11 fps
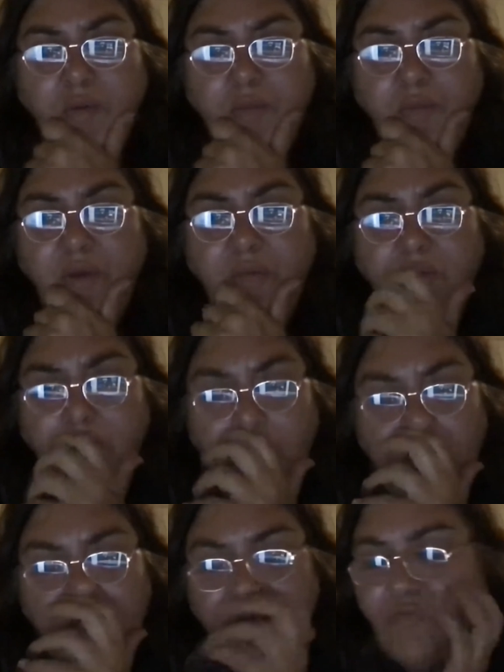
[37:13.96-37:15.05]
people
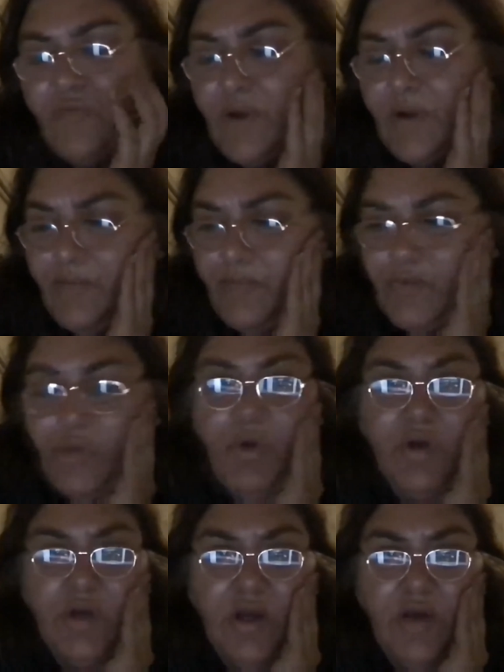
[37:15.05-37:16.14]
dying of
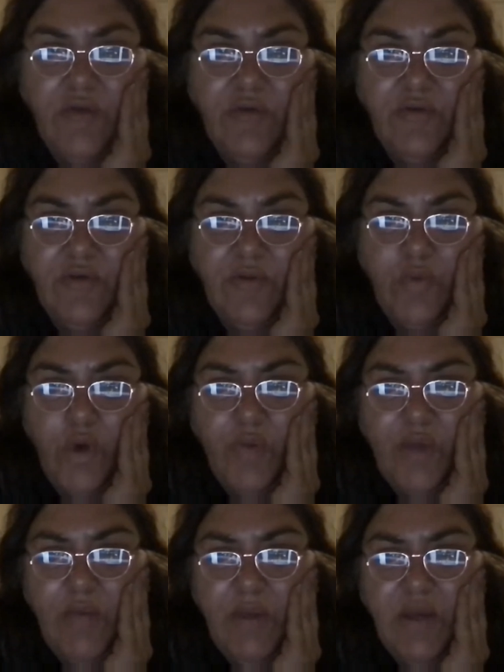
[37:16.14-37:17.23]
tuberculosis that wiped
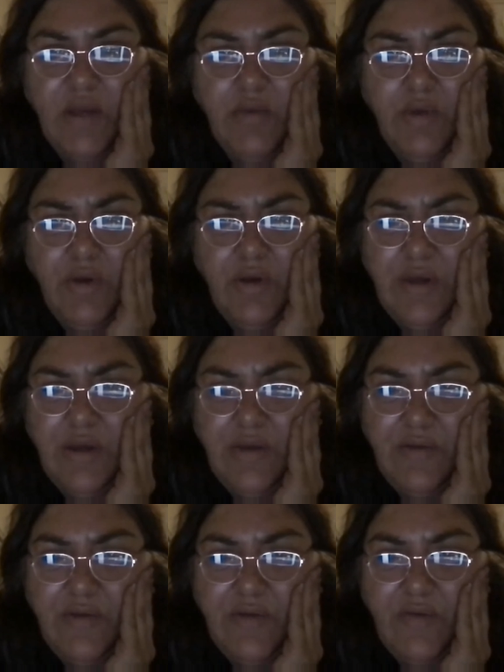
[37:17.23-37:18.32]
out many communities,
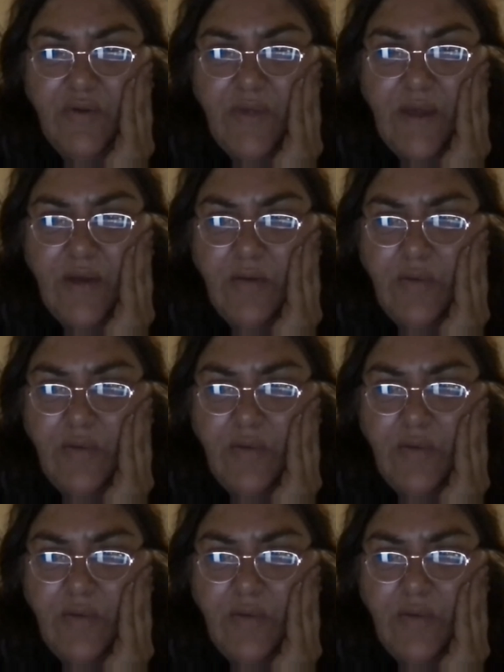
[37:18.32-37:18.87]
stuff like that.